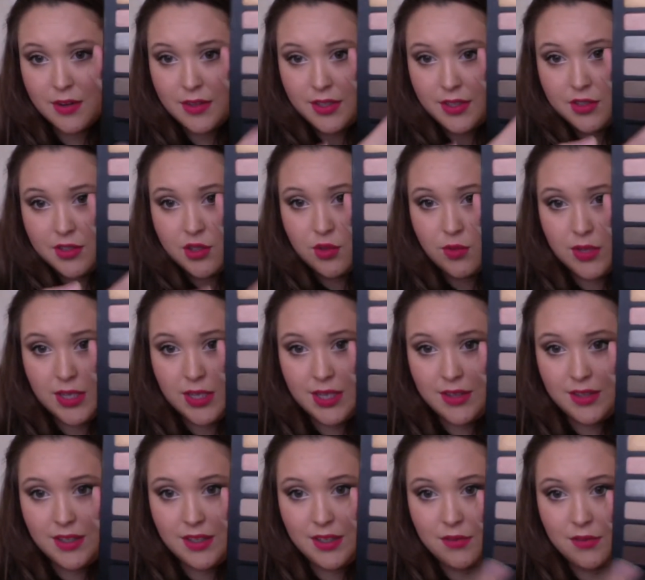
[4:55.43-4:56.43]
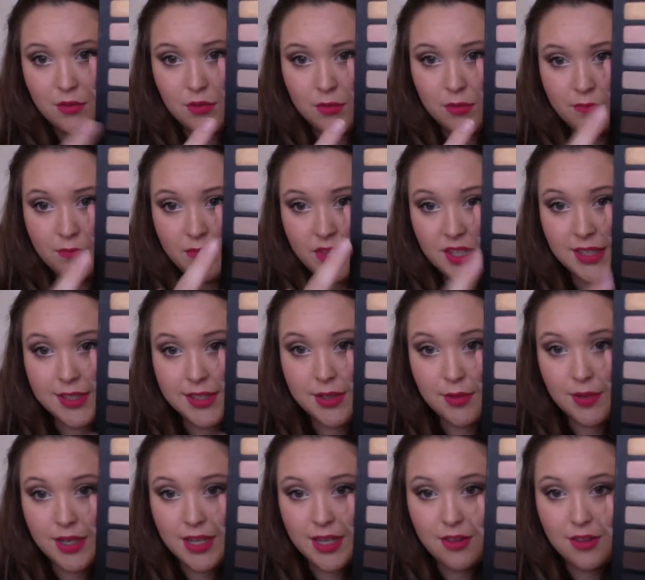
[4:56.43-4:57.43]
these 3
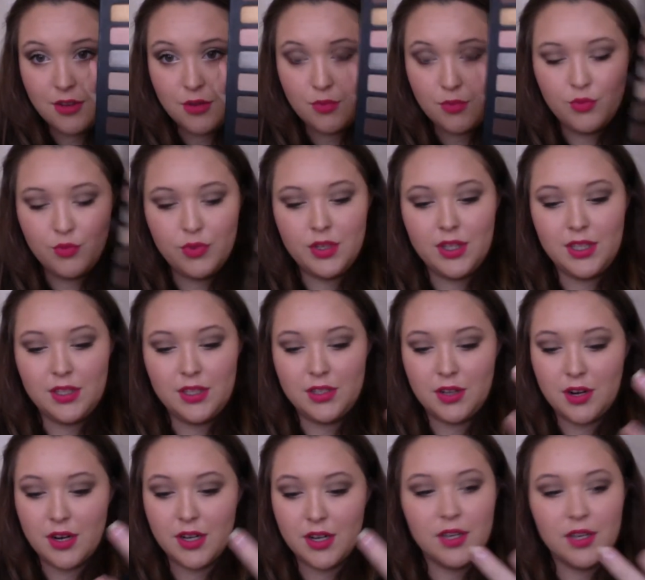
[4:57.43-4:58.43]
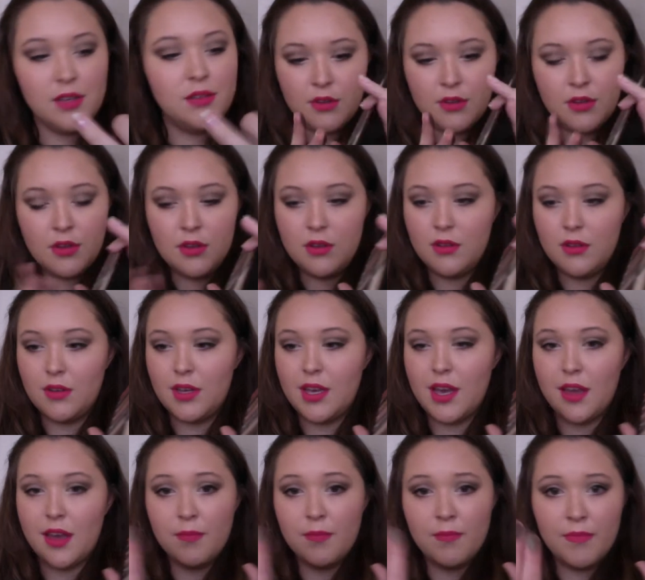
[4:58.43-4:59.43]
and they're really dark.
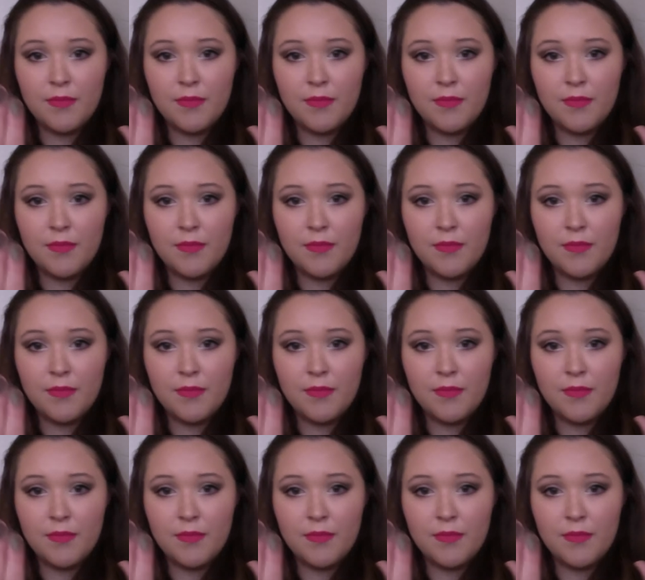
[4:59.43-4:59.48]
Okay?